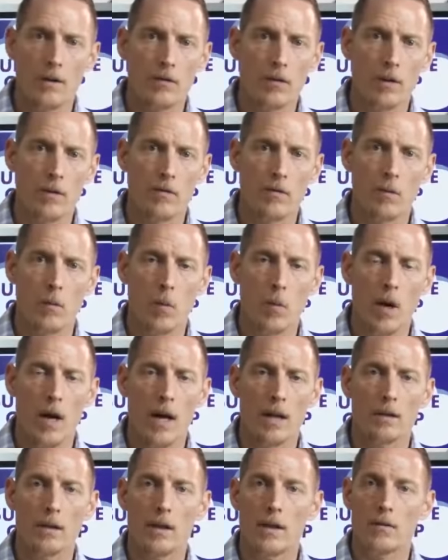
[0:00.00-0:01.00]
from where I
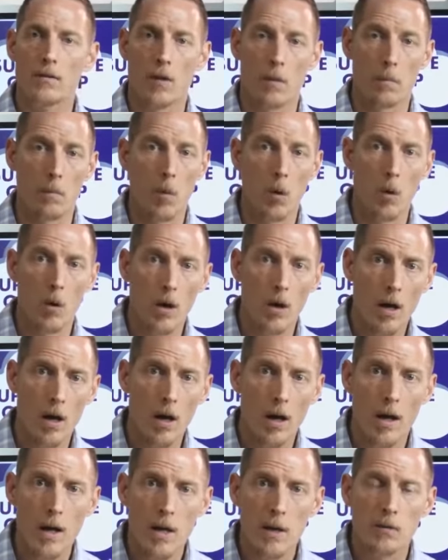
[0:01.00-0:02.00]
live or more,
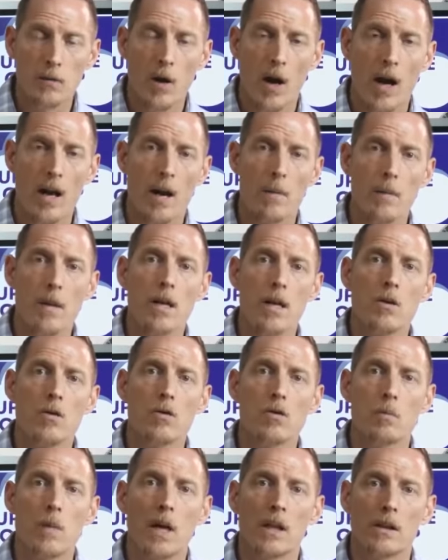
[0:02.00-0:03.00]
right? I'm going to use
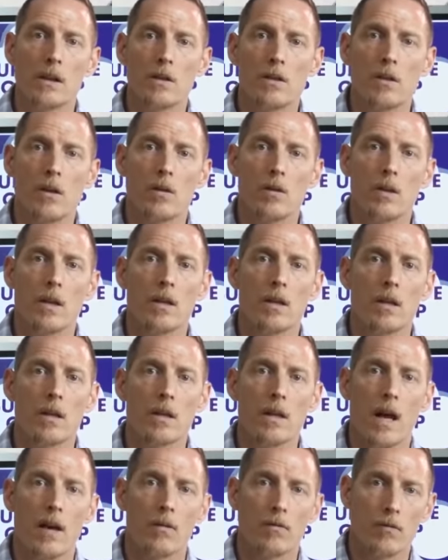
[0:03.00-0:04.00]
melatonin in
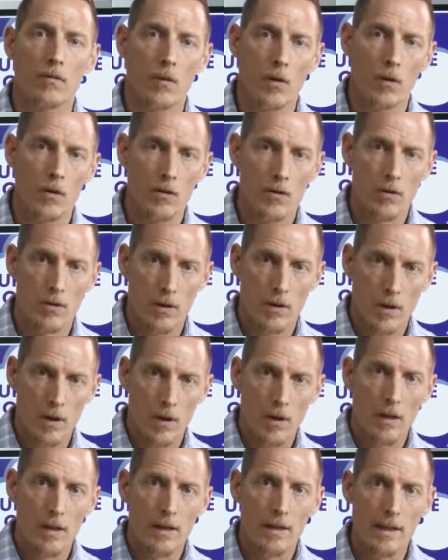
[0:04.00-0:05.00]
that first
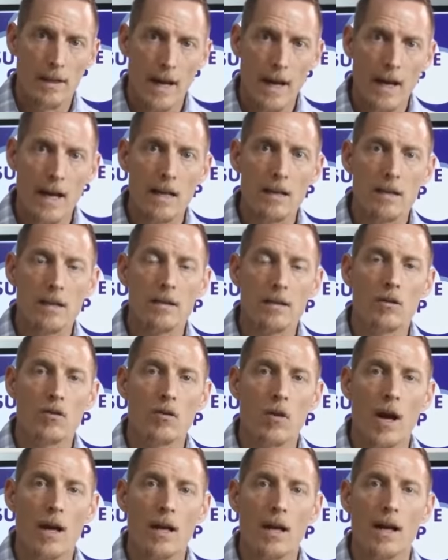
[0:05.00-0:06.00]
day to
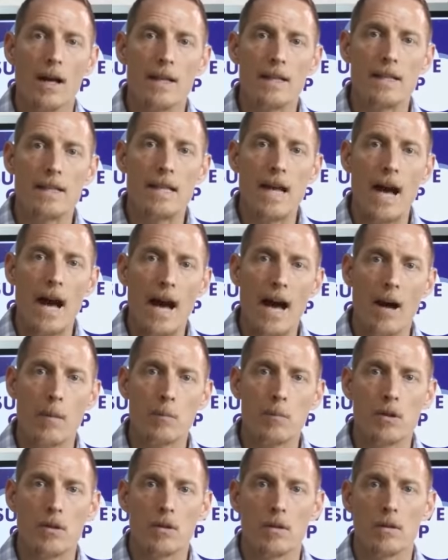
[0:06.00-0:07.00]
try to
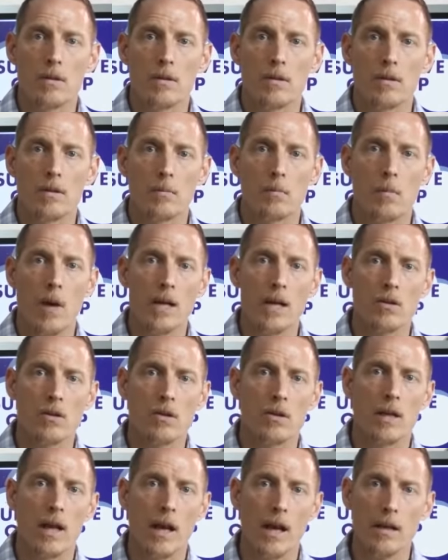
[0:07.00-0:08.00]
adapt my
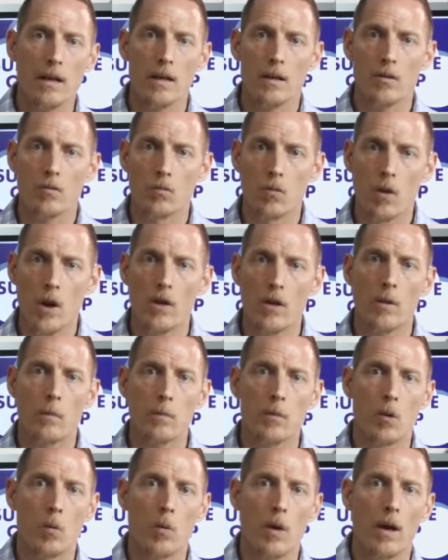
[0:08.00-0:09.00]
circadian rhythm to
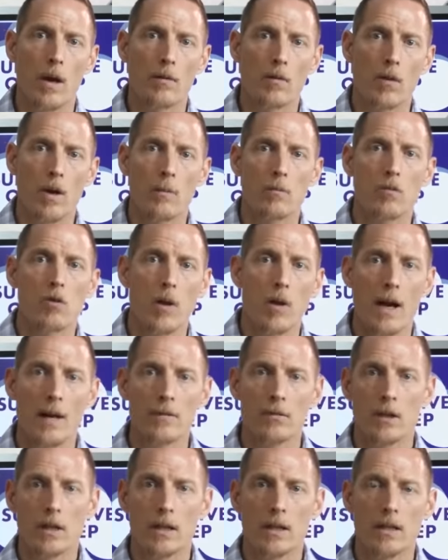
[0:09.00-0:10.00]
wherever I'm
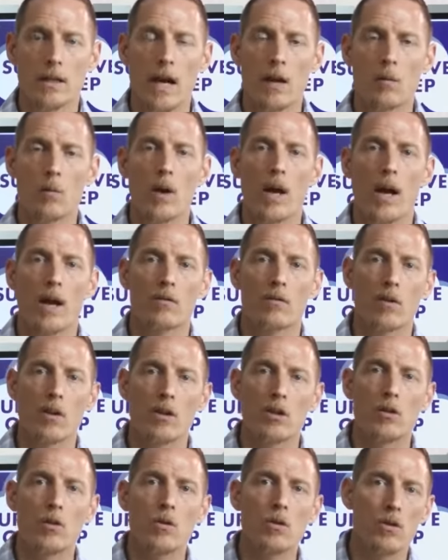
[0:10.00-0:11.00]
traveling. And that way I
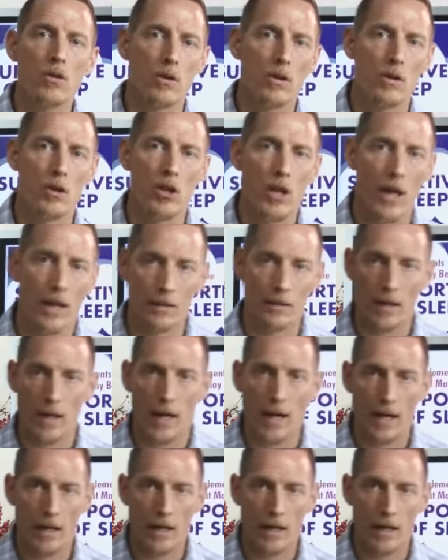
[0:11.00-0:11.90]
reduce the jet lag